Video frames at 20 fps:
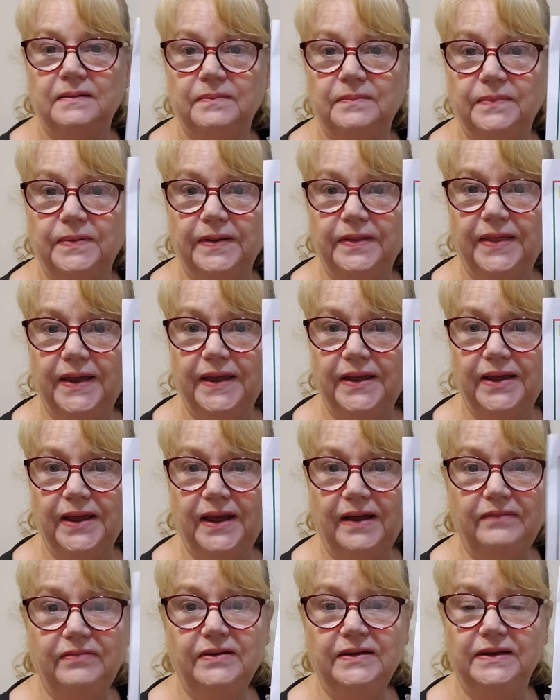But there you
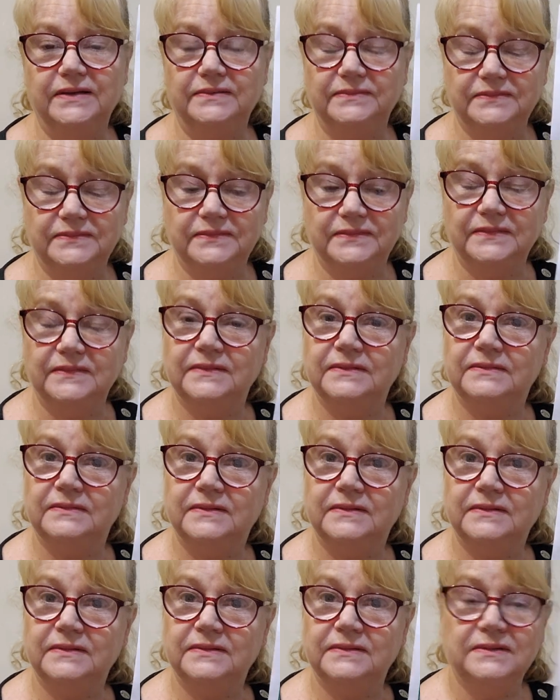have it,
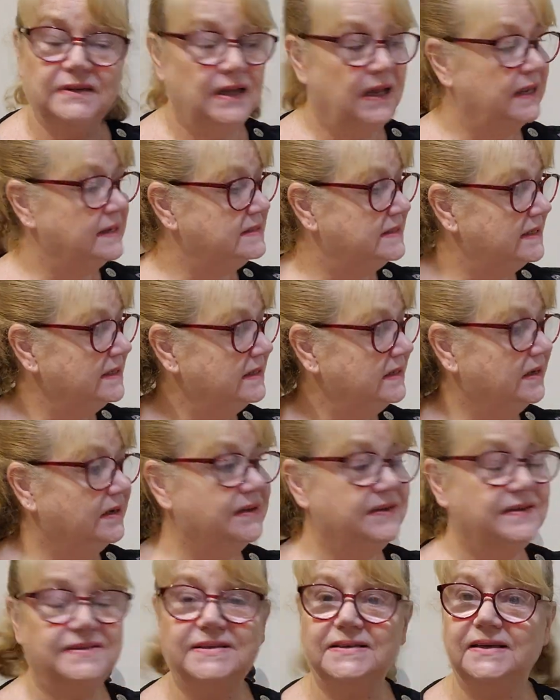a tea
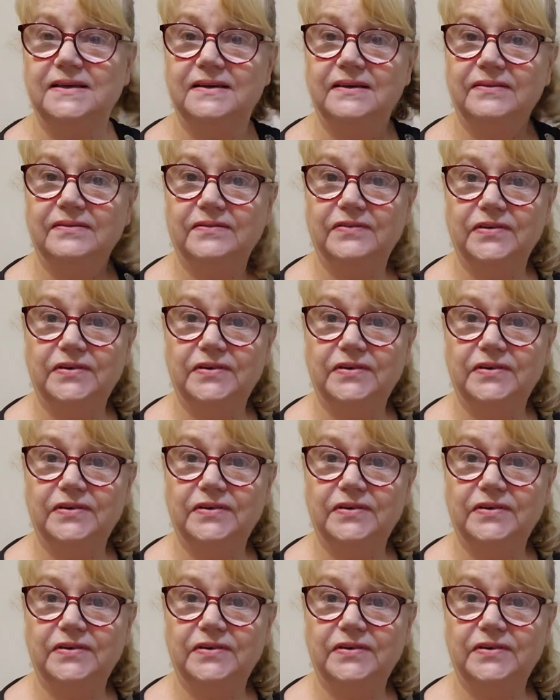cozy for